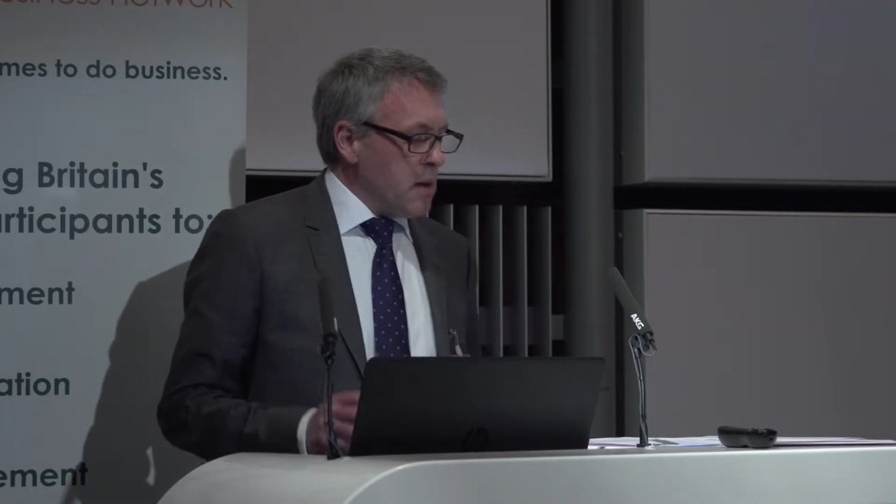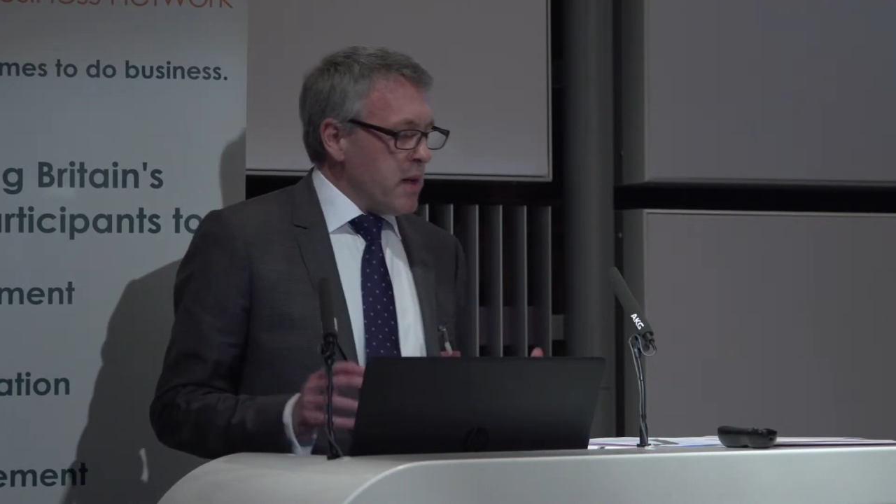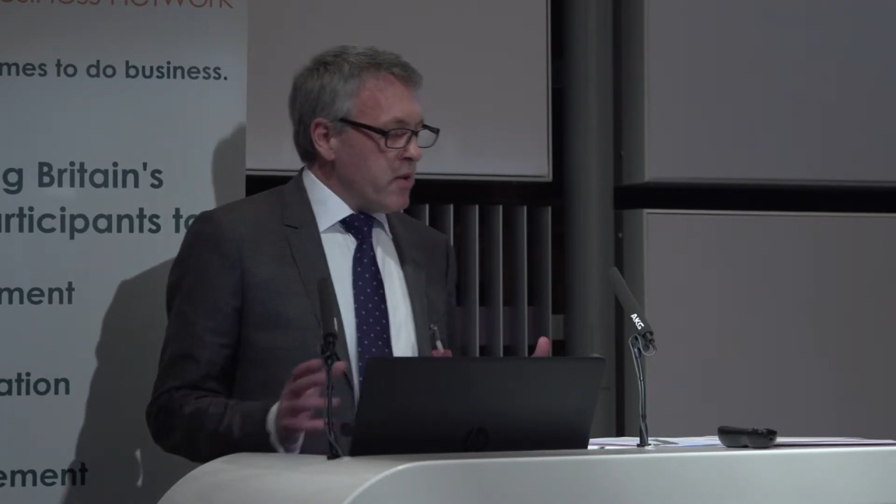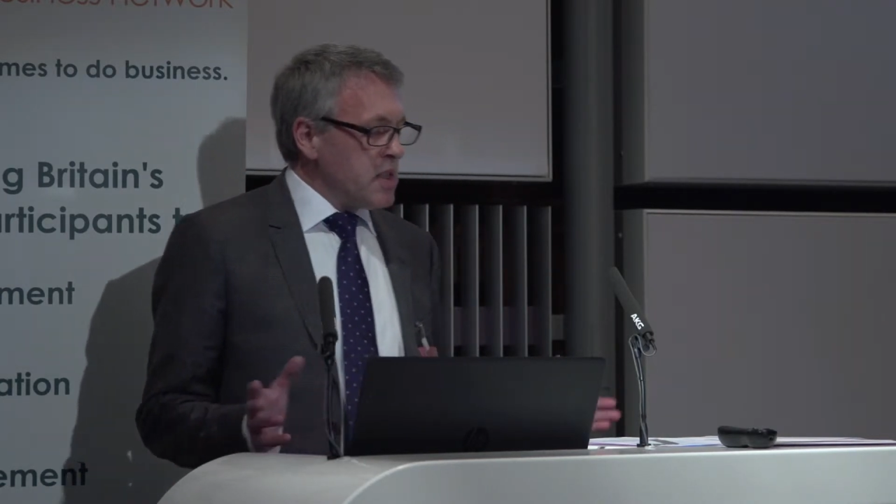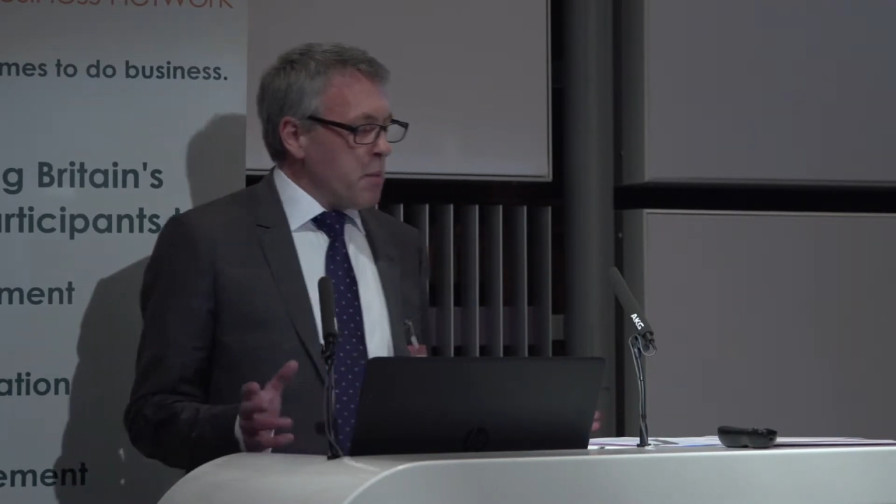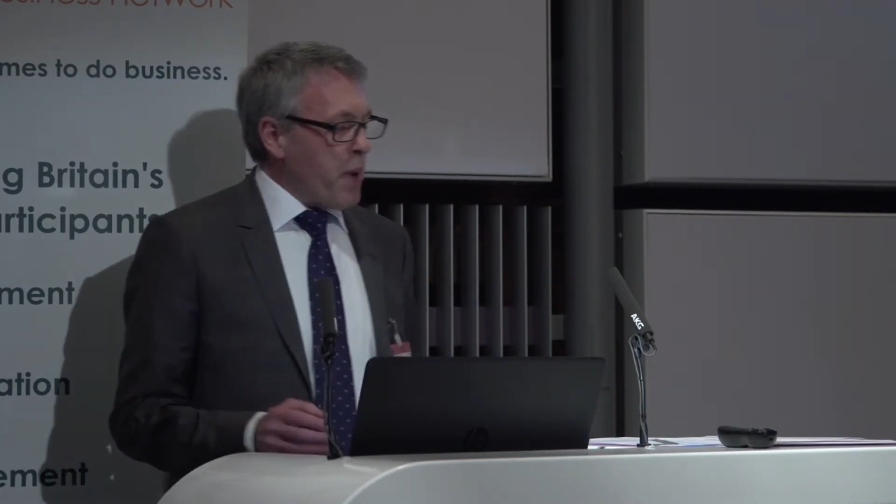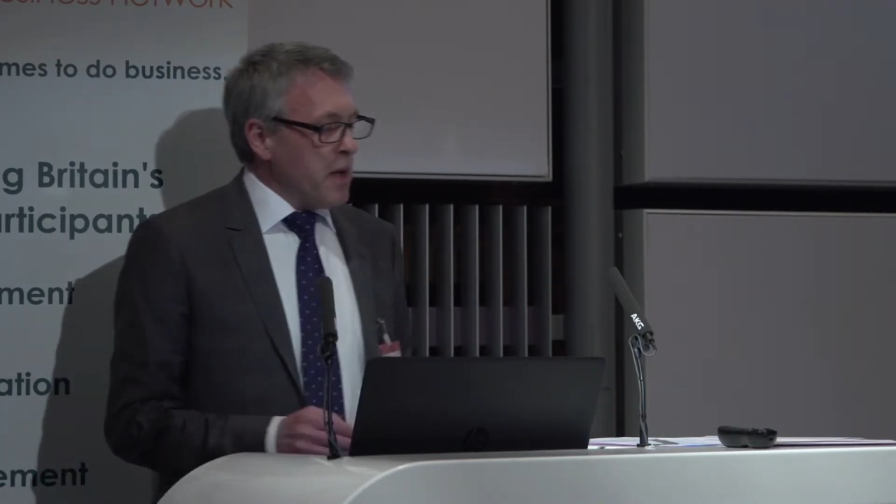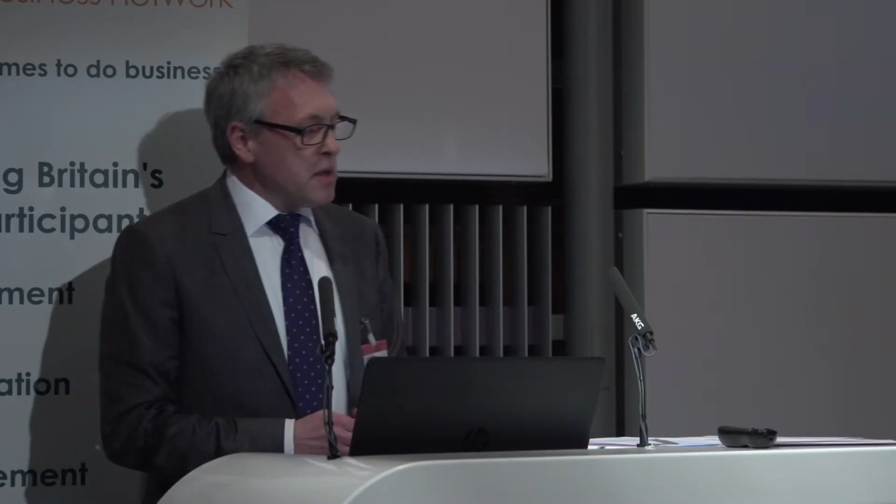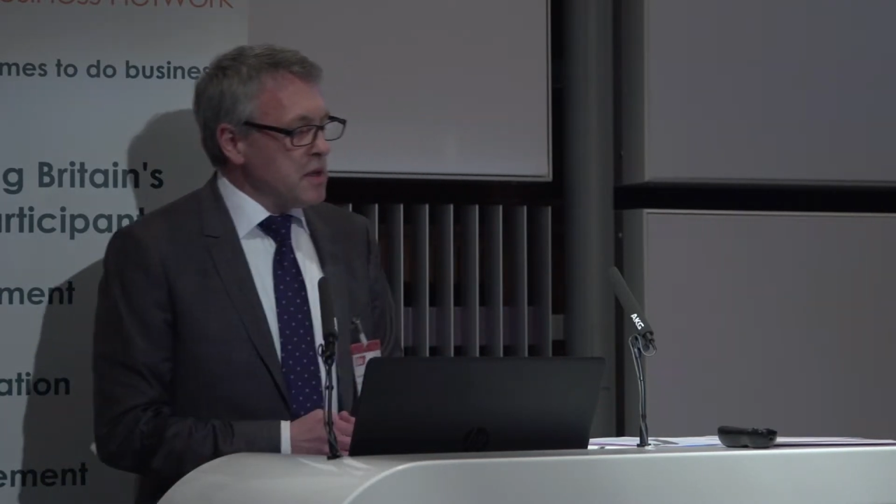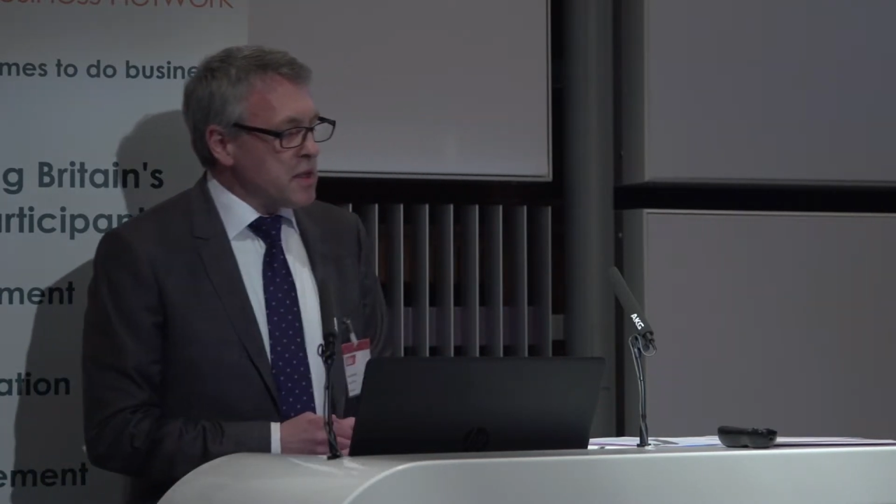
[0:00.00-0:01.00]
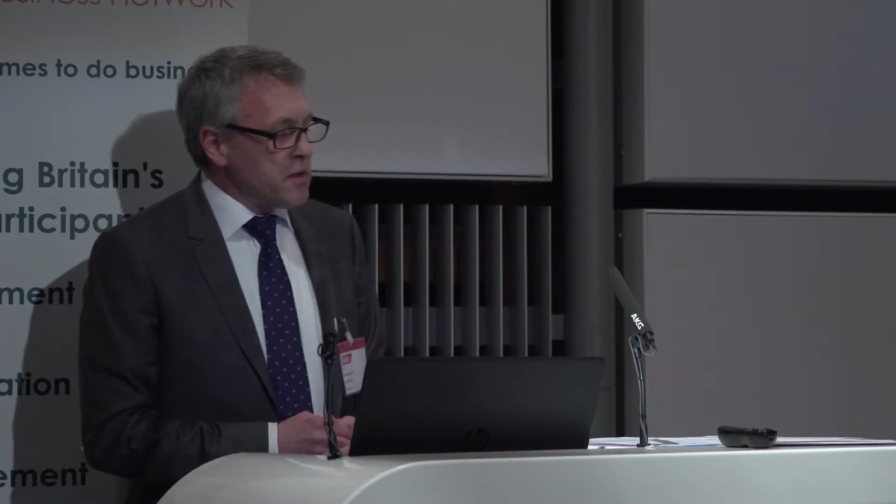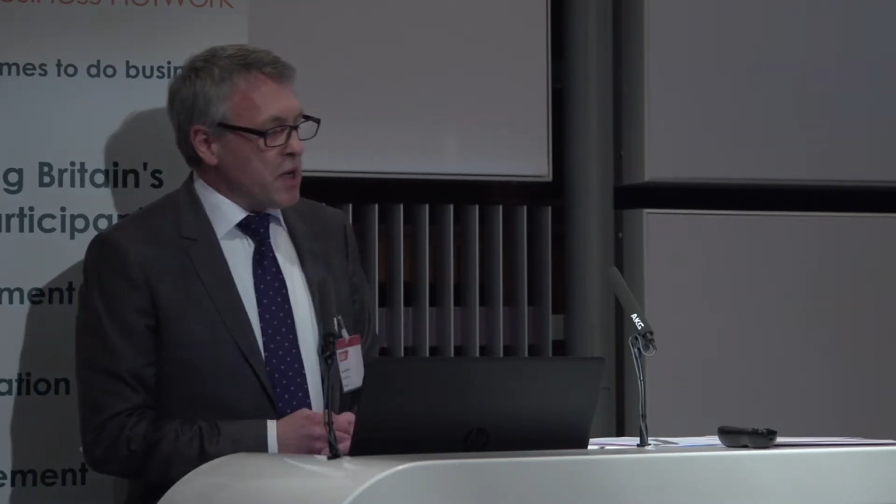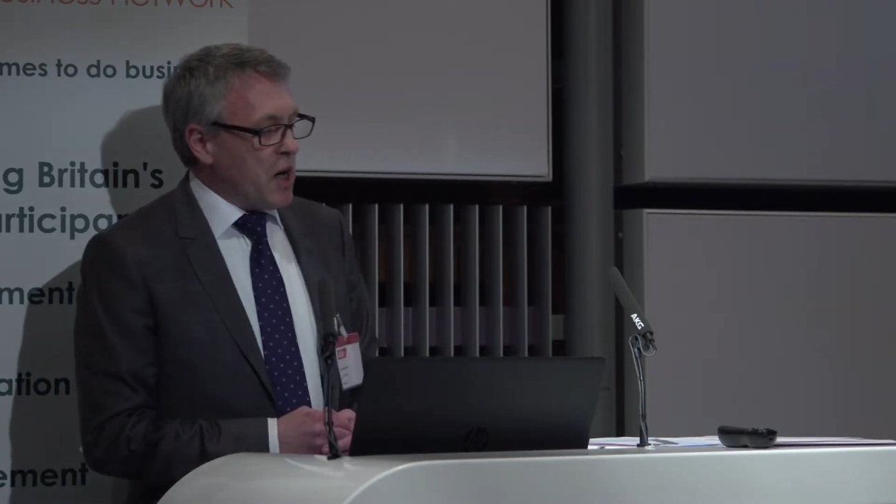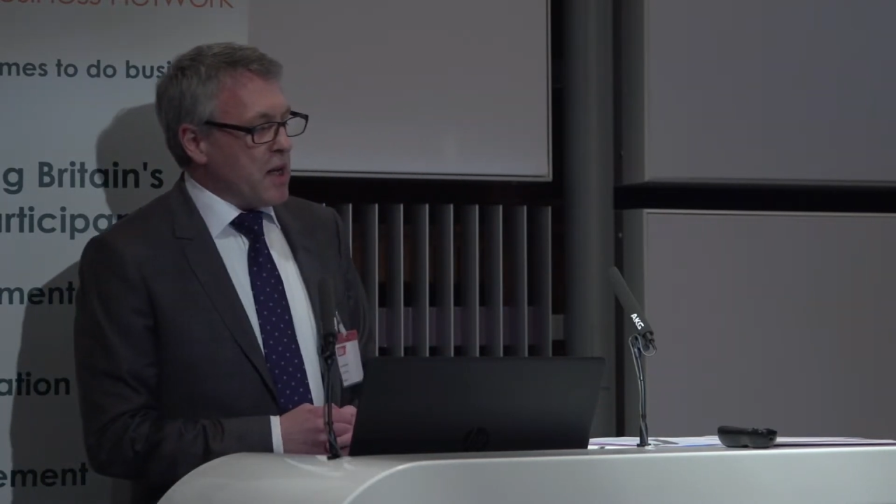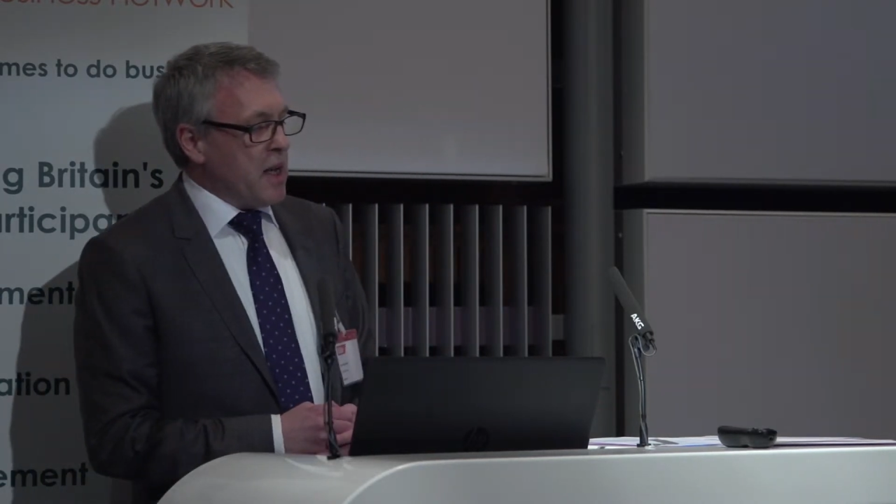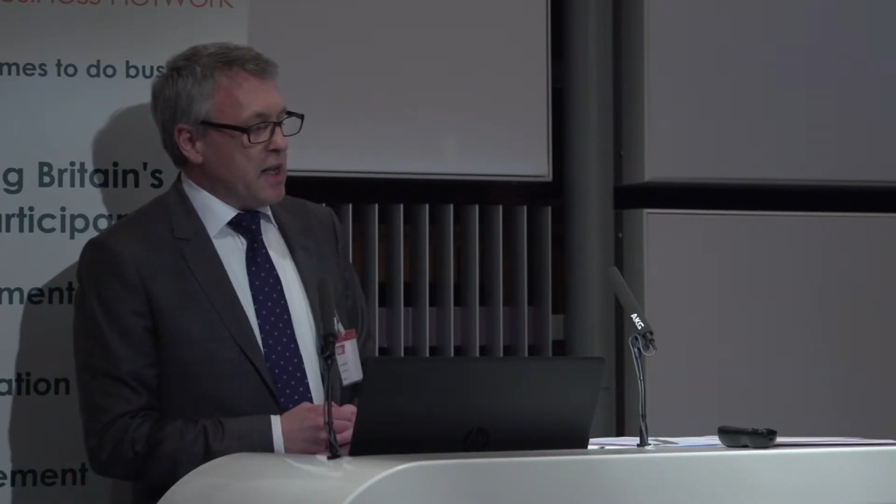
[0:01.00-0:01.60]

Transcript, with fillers: There is an abundance of tidal